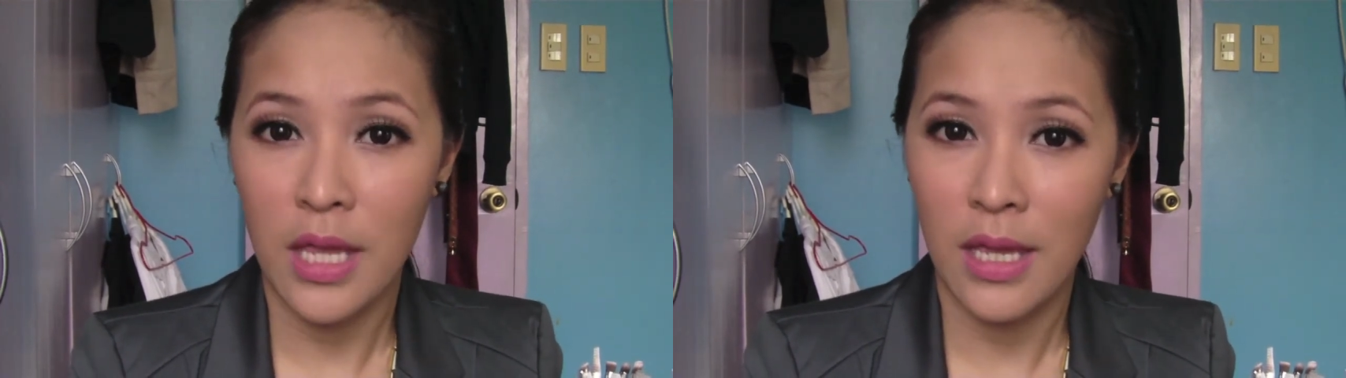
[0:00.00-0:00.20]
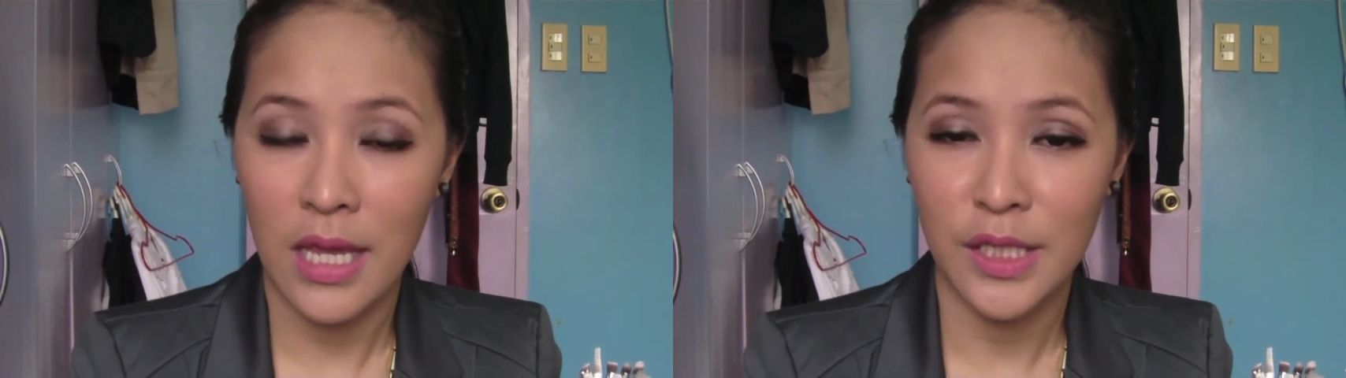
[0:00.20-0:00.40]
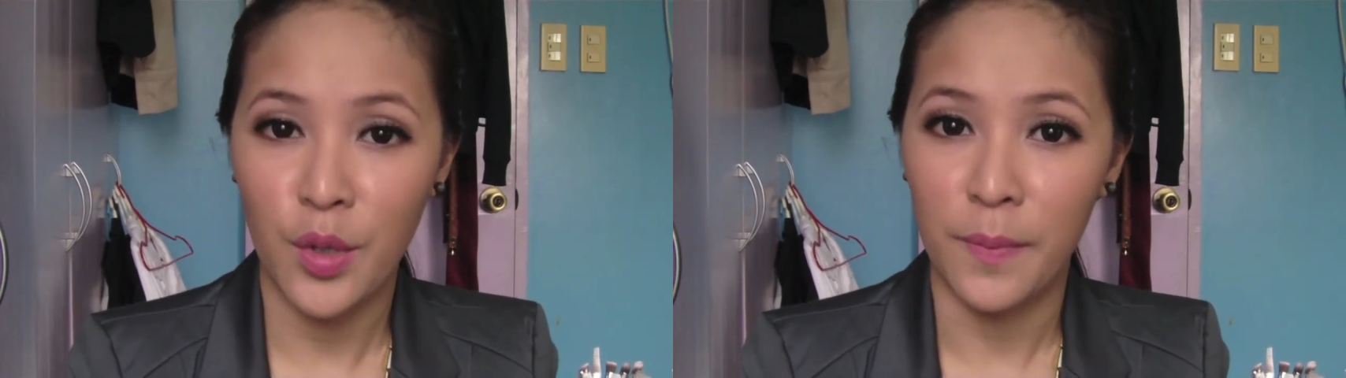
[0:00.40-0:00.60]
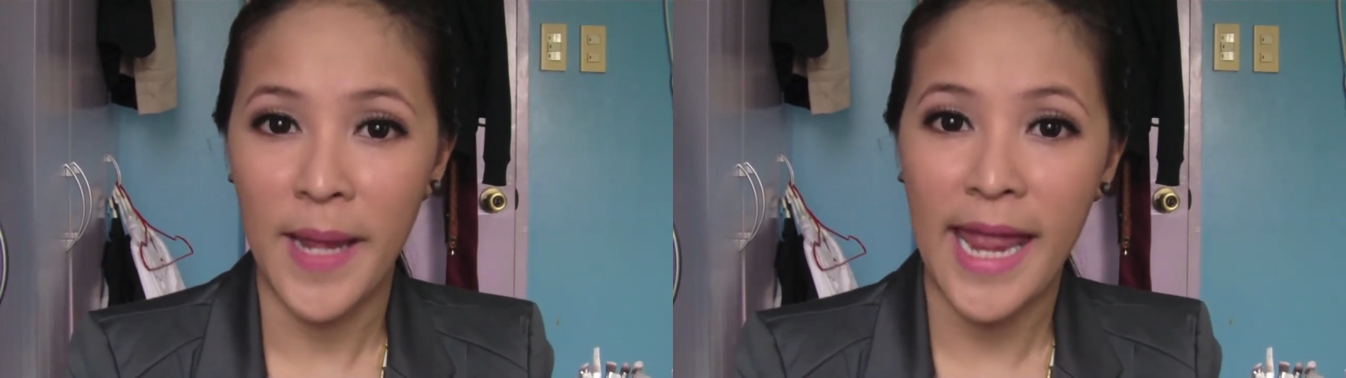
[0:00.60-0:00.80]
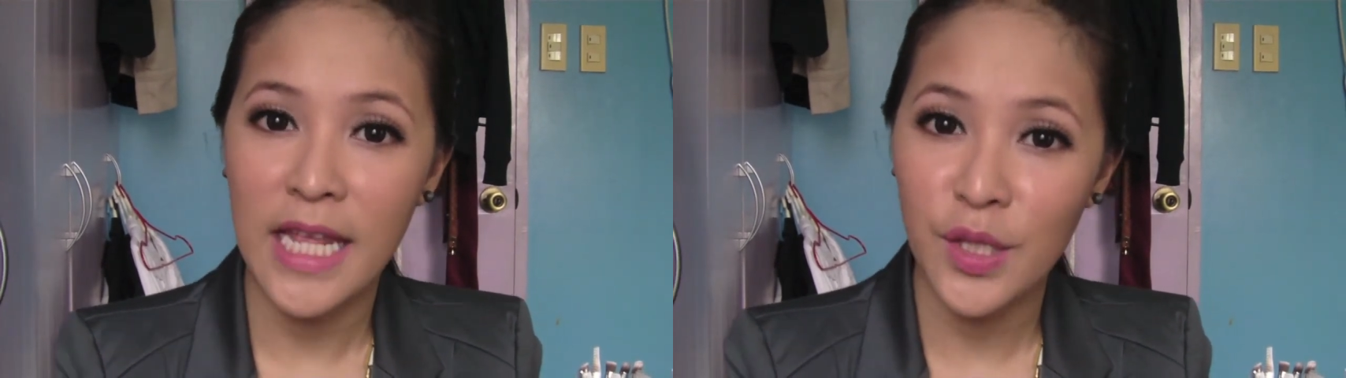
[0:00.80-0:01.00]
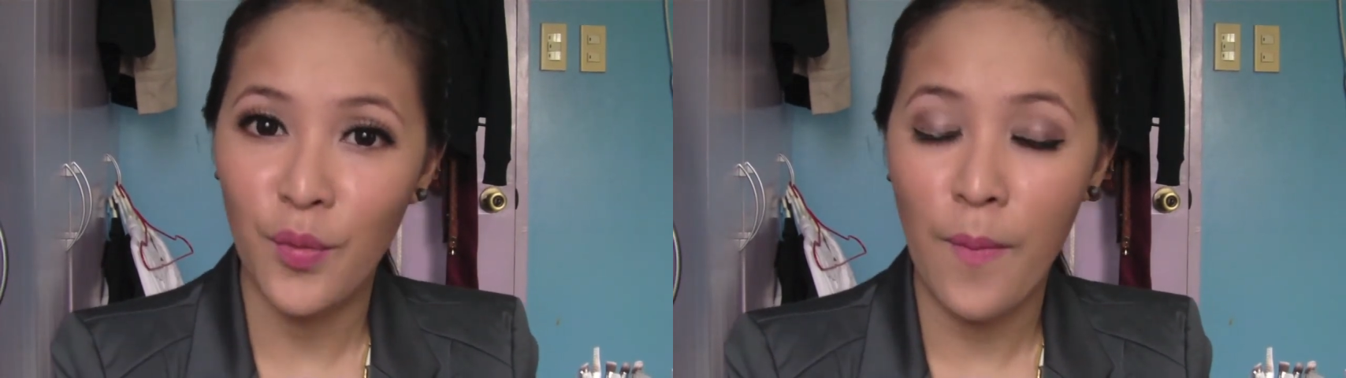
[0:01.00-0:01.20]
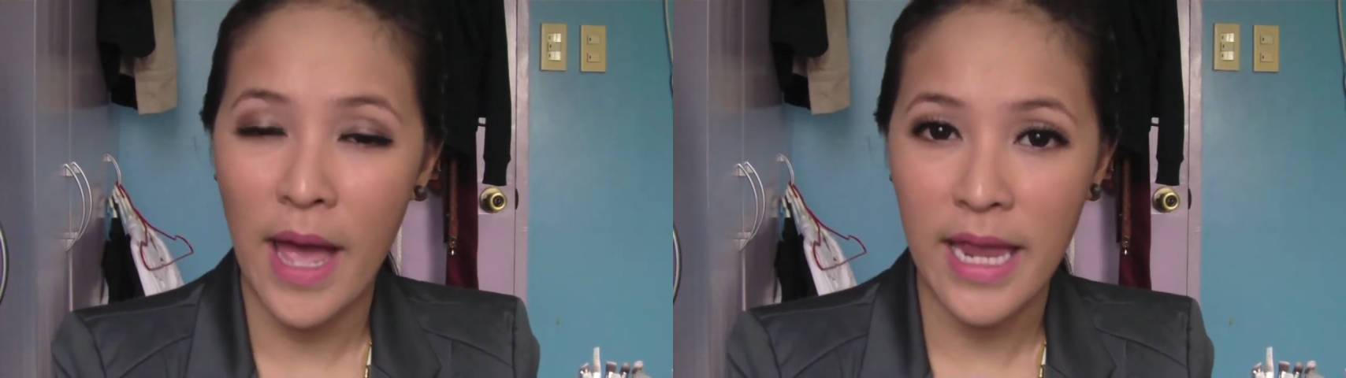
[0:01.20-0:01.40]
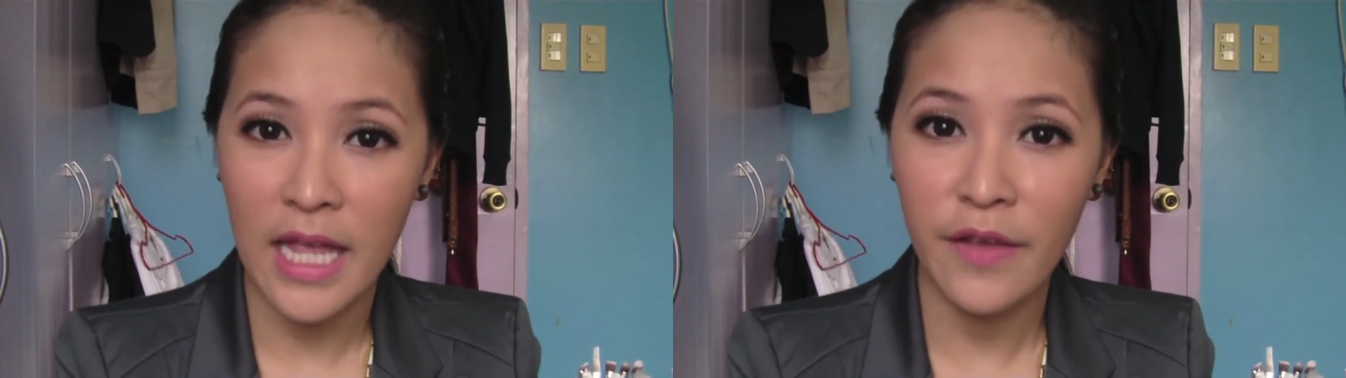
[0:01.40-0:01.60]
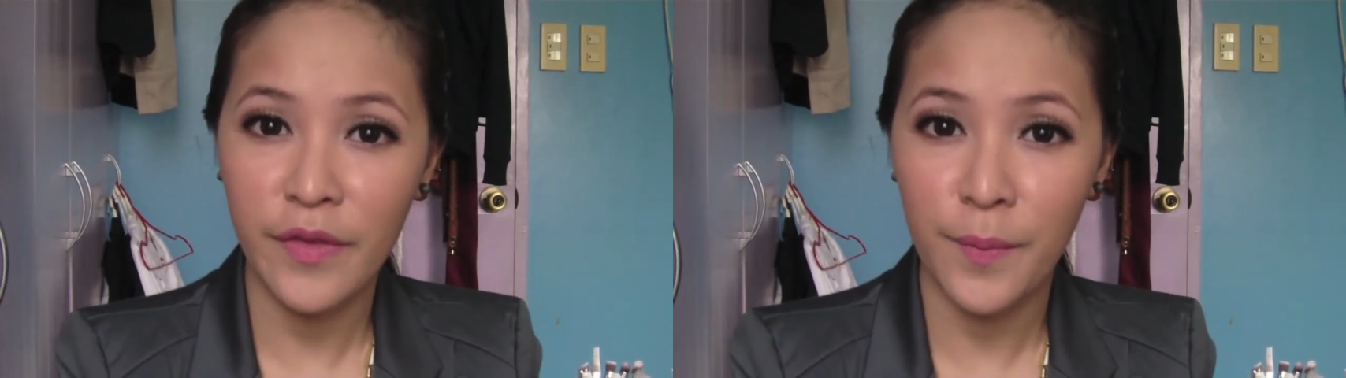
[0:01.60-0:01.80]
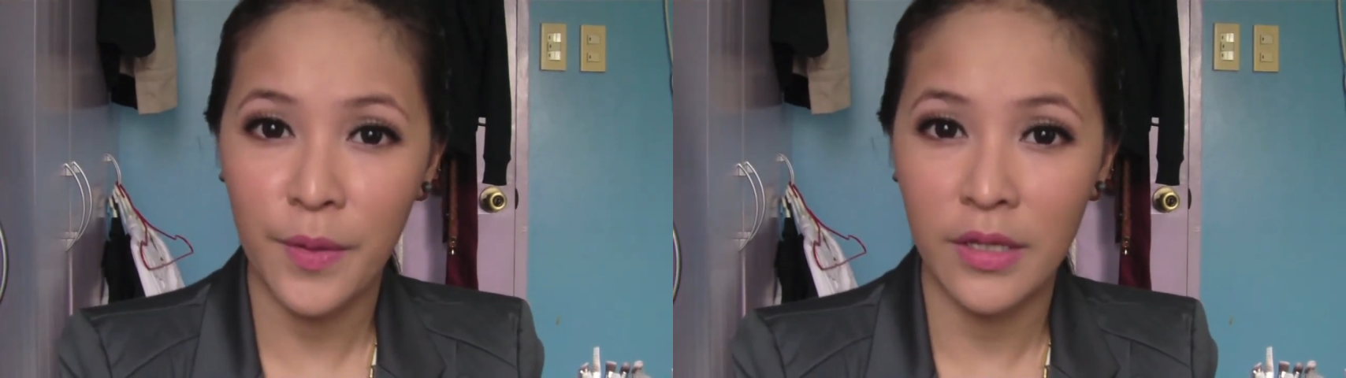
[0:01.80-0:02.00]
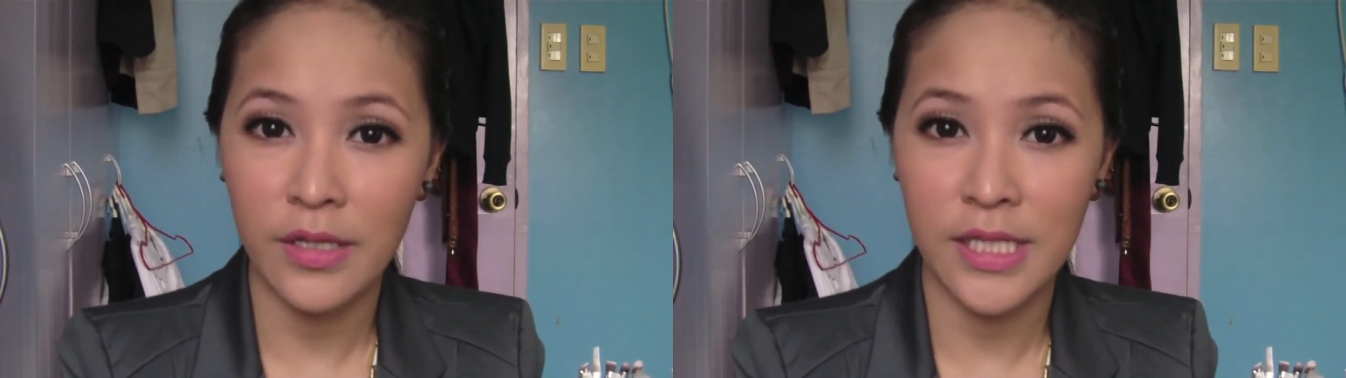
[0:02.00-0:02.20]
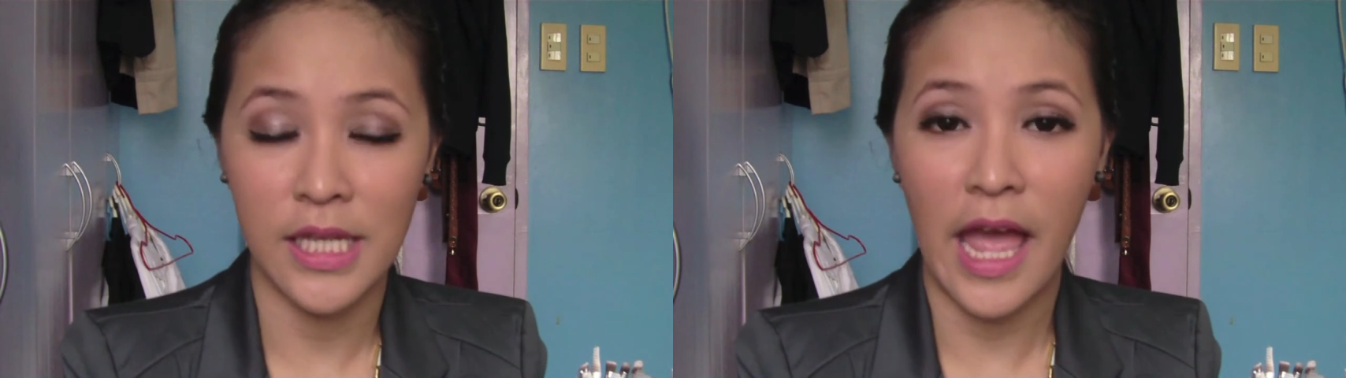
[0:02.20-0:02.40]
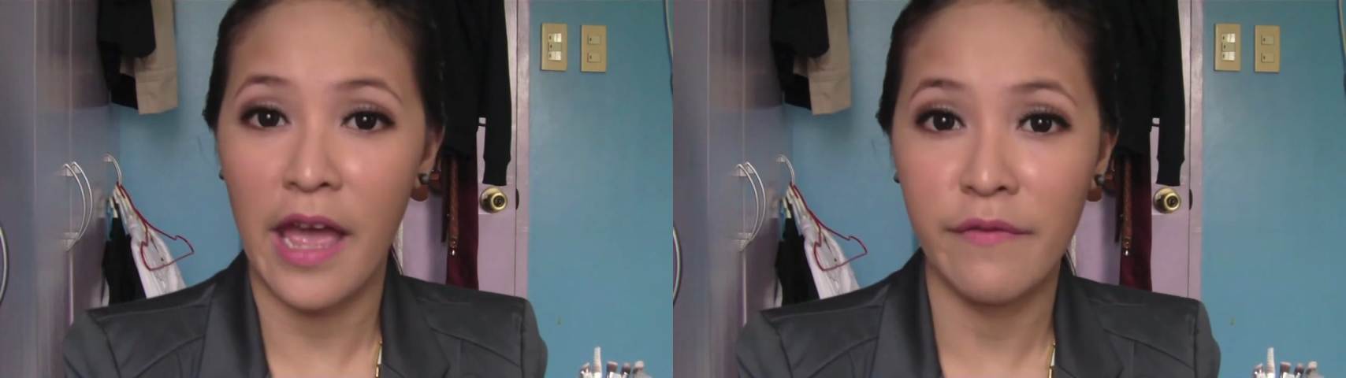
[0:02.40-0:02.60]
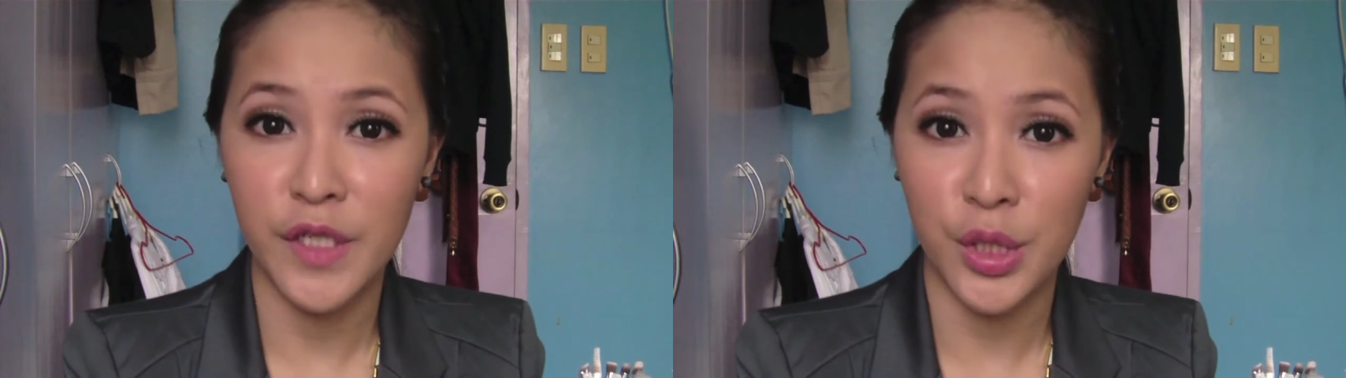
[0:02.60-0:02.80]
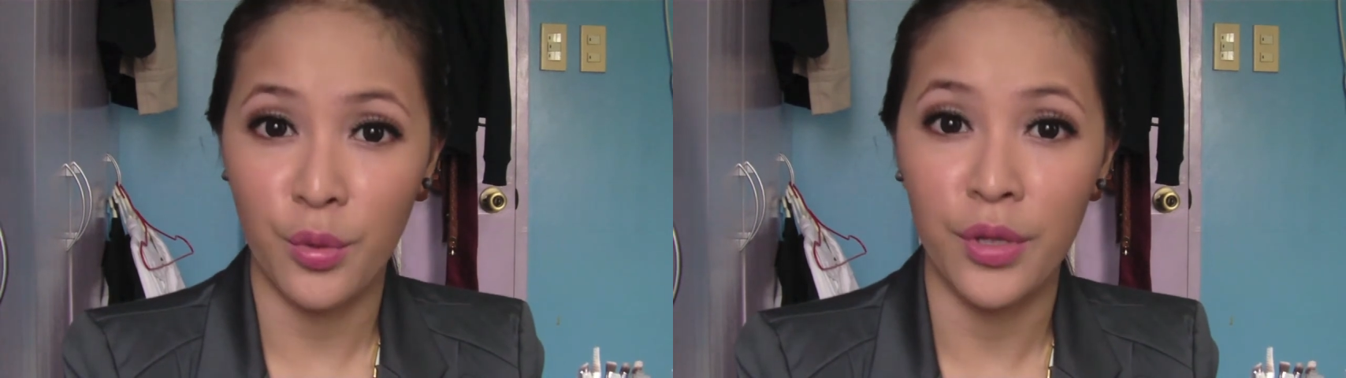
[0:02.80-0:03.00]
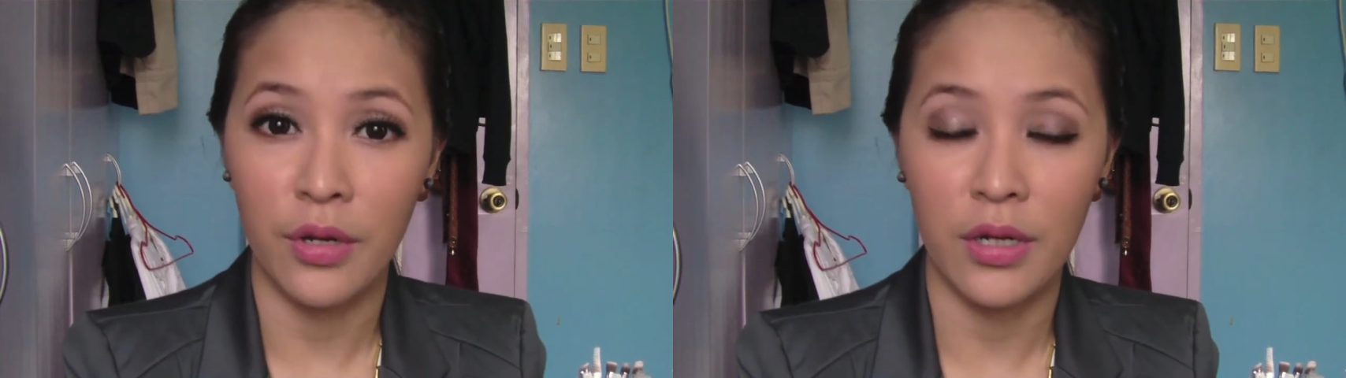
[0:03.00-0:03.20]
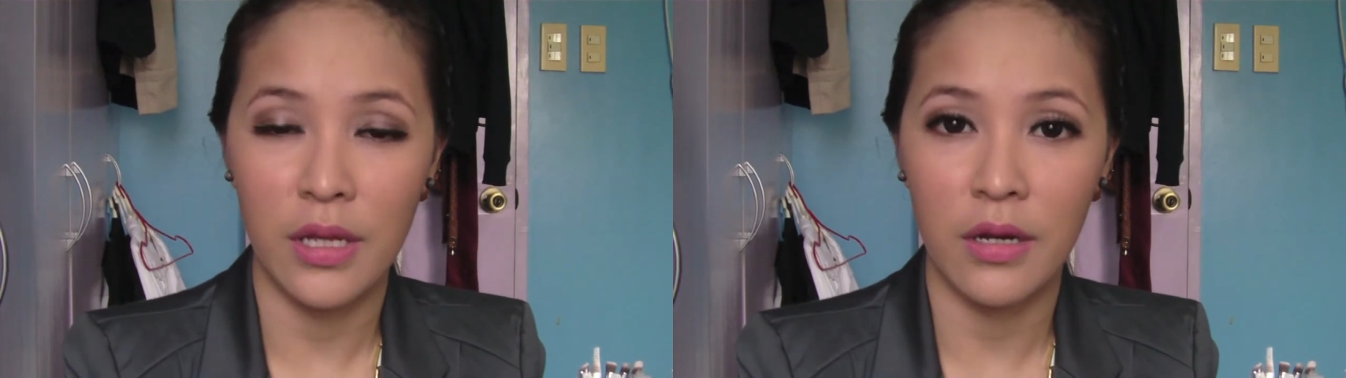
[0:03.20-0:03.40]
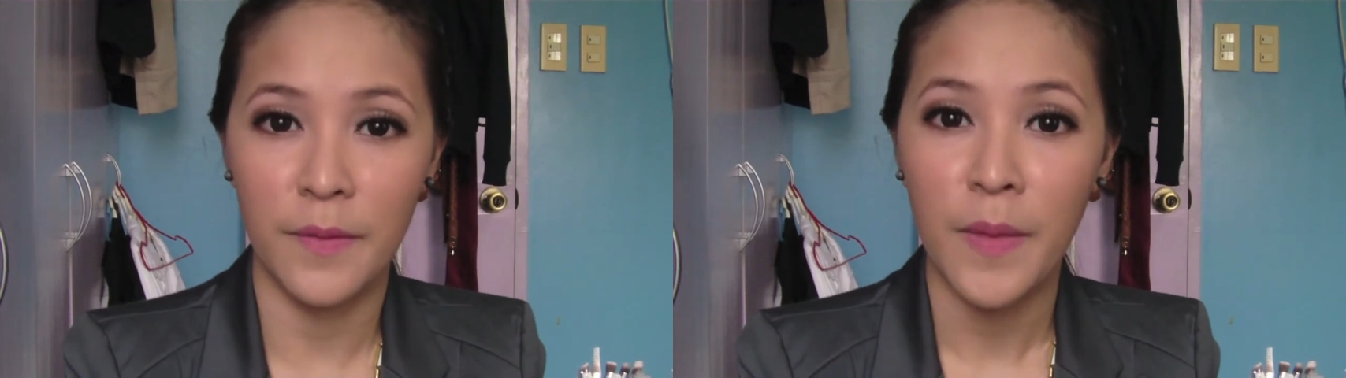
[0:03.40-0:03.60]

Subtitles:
in case you're planning to buy any of the products that I've shown earlier.